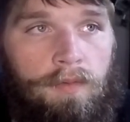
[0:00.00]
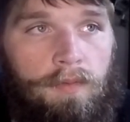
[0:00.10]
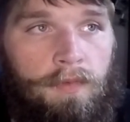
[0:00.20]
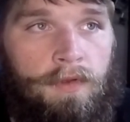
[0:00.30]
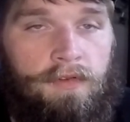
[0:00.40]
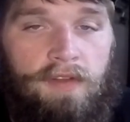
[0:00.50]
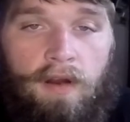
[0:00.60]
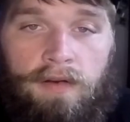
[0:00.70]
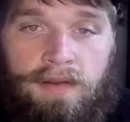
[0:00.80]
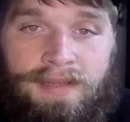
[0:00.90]
they're
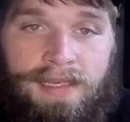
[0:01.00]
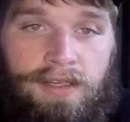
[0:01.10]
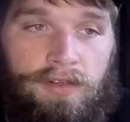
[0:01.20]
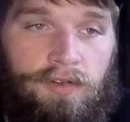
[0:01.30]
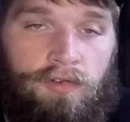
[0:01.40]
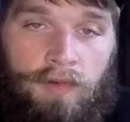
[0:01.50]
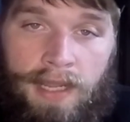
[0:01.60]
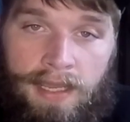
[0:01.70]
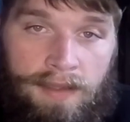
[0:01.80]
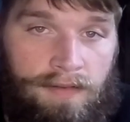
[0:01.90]
starting to teach
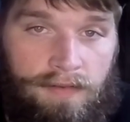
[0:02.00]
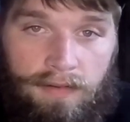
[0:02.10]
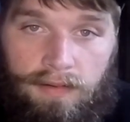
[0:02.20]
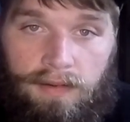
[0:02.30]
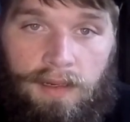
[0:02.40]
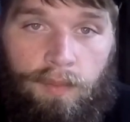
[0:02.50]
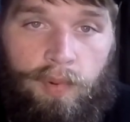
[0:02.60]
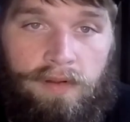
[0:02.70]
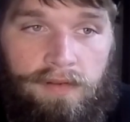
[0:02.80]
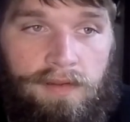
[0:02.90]
trades in
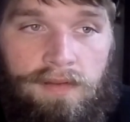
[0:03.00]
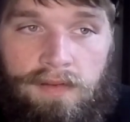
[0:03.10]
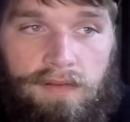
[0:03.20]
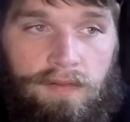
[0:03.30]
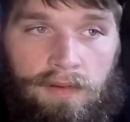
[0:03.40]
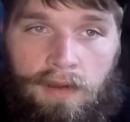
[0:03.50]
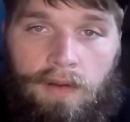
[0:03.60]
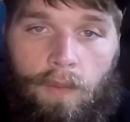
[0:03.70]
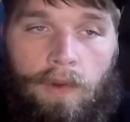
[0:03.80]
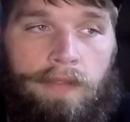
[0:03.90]
prisons,
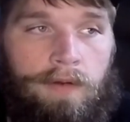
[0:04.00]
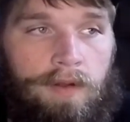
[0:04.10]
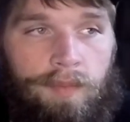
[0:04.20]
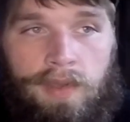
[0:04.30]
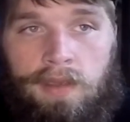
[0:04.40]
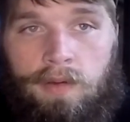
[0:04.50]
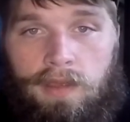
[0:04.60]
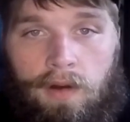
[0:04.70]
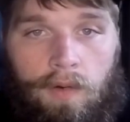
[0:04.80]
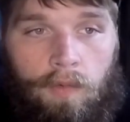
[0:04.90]
whether it
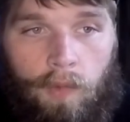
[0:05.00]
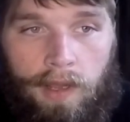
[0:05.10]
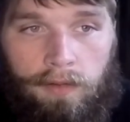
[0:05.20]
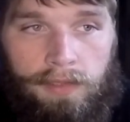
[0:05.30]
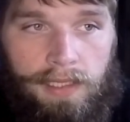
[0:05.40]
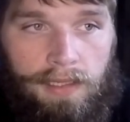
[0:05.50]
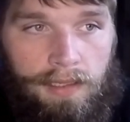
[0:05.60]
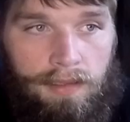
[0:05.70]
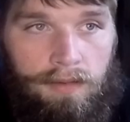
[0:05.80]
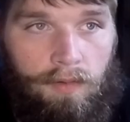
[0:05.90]
be,
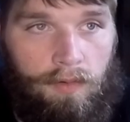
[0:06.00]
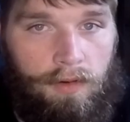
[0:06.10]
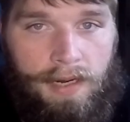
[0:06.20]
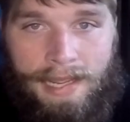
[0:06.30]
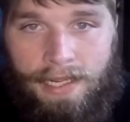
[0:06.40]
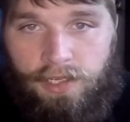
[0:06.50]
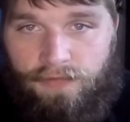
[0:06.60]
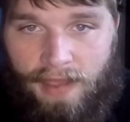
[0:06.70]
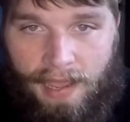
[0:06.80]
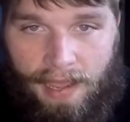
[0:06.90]
welding or
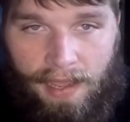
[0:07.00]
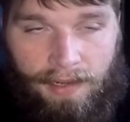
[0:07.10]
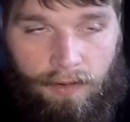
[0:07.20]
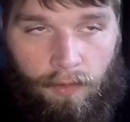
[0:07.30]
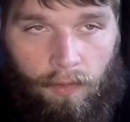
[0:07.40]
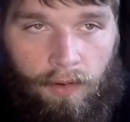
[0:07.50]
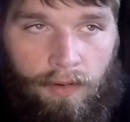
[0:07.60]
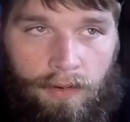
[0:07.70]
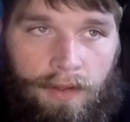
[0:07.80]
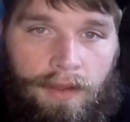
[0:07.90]
HVAC,
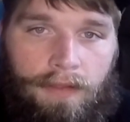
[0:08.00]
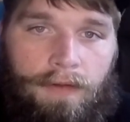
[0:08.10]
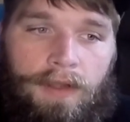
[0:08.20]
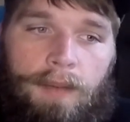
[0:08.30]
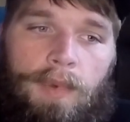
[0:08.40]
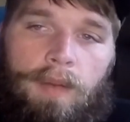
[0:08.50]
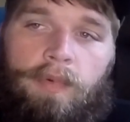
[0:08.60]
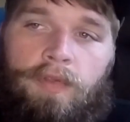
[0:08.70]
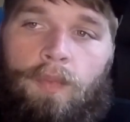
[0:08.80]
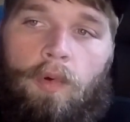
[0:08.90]
or they're coming up
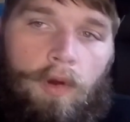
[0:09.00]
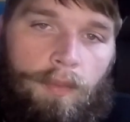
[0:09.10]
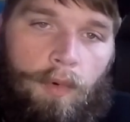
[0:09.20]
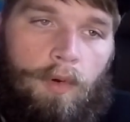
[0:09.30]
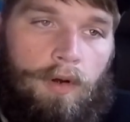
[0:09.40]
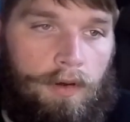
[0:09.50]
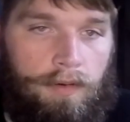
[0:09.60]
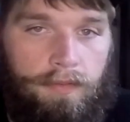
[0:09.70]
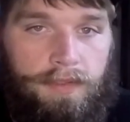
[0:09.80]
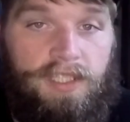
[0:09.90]
with more and more
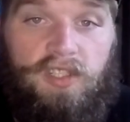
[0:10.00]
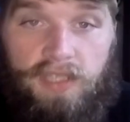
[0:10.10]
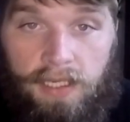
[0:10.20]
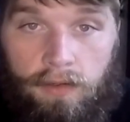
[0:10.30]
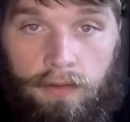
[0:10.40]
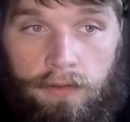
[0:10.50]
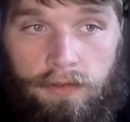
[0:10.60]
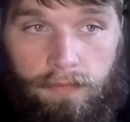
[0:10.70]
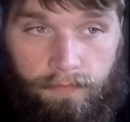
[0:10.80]
skills.